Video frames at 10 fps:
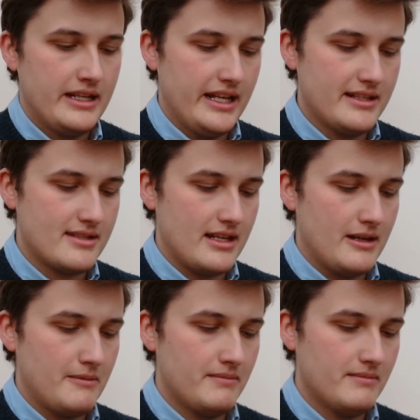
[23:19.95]
It's
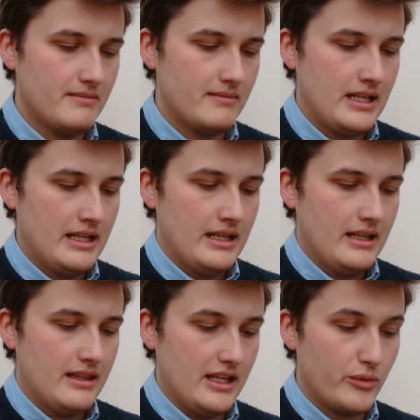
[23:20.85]
um,
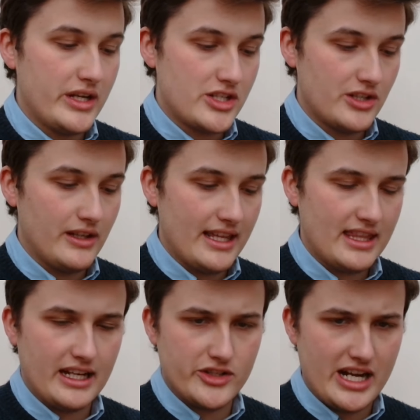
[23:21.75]
the original I
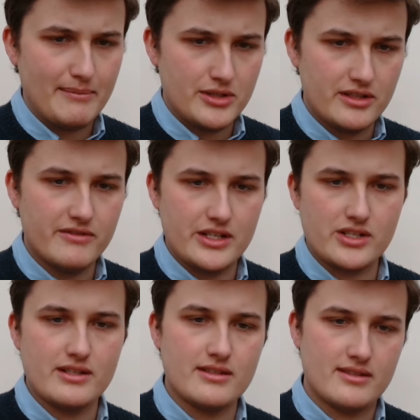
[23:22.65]
think chapter
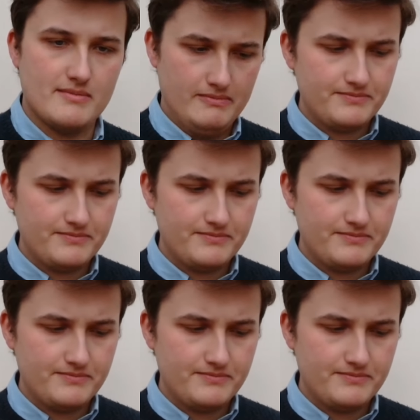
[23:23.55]
divisions